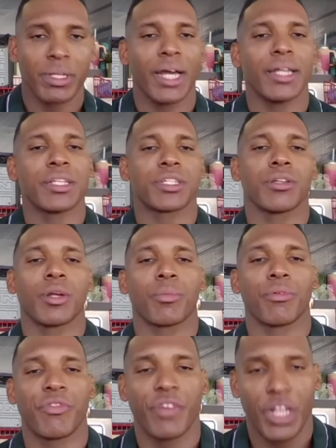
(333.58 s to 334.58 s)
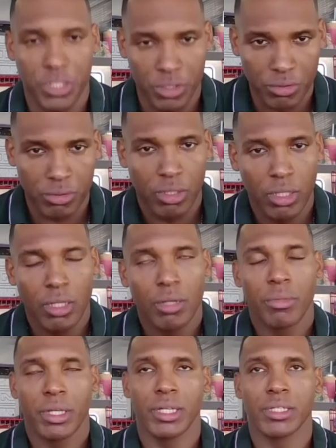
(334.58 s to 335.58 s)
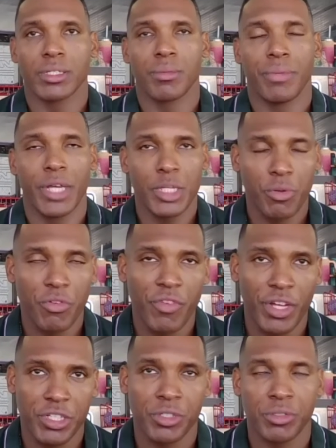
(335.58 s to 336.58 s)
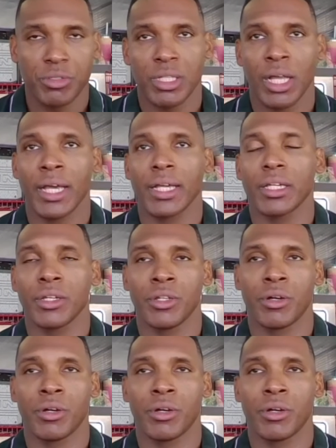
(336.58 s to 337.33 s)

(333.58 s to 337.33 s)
but not necessarily a professional. Because the best professionals, like,